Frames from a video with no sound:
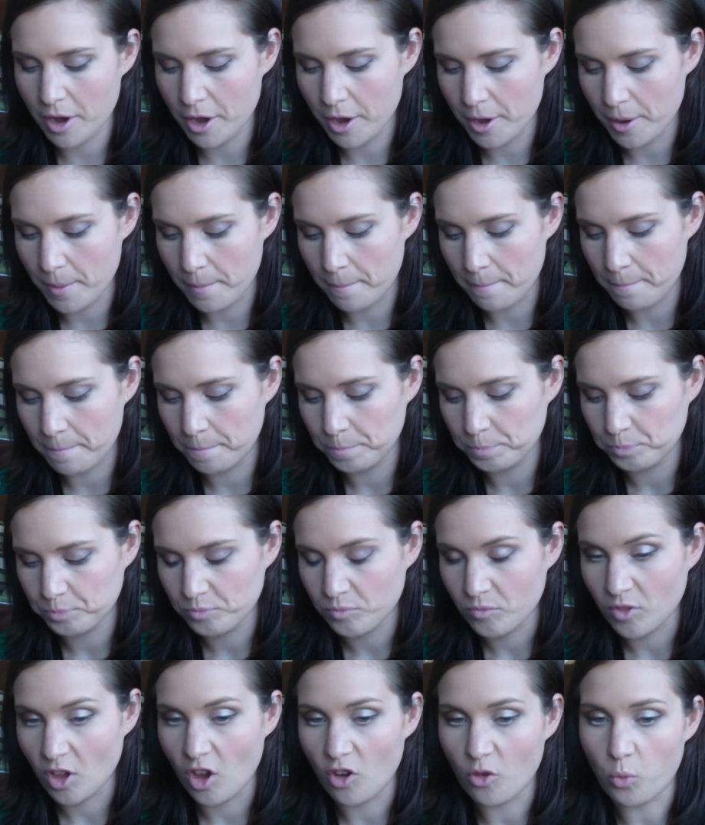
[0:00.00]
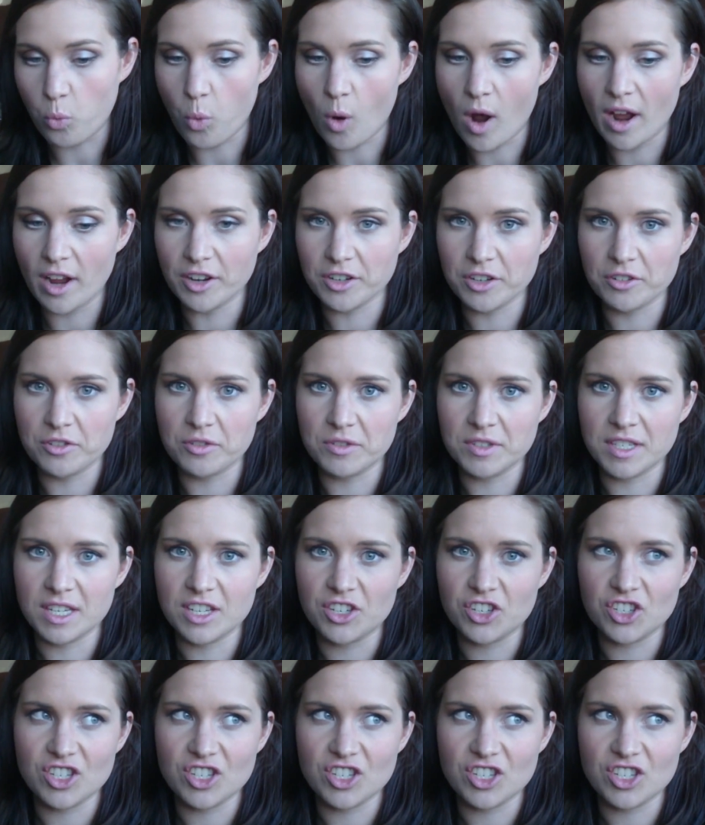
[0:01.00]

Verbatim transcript: um, of why I don't use it.